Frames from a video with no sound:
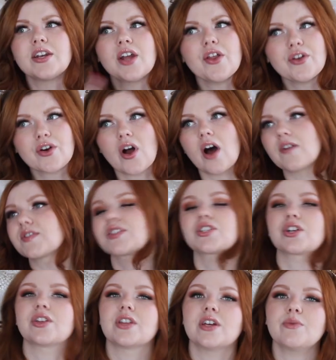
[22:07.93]
Another
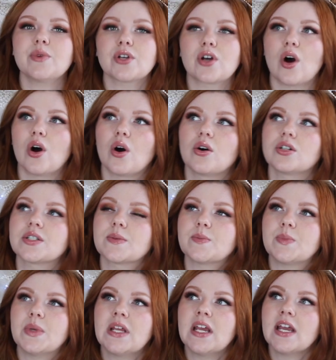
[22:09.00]
officer then
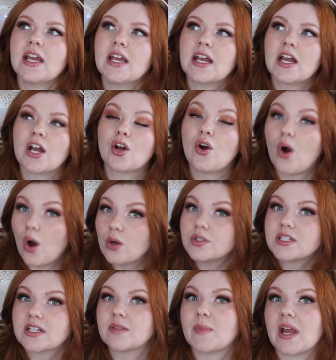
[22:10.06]
recalled being
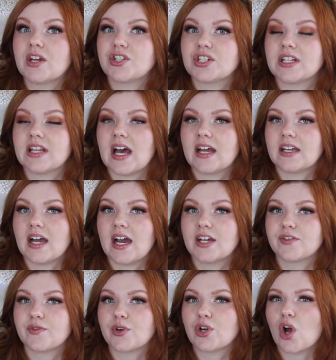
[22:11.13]
called to the mansion that
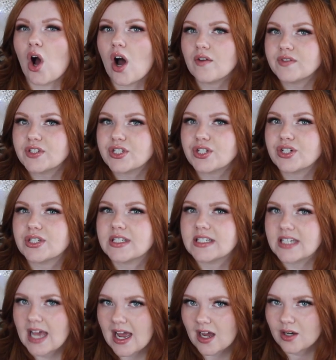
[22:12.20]
night for an officer
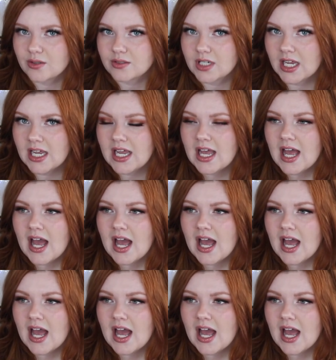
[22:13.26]
down.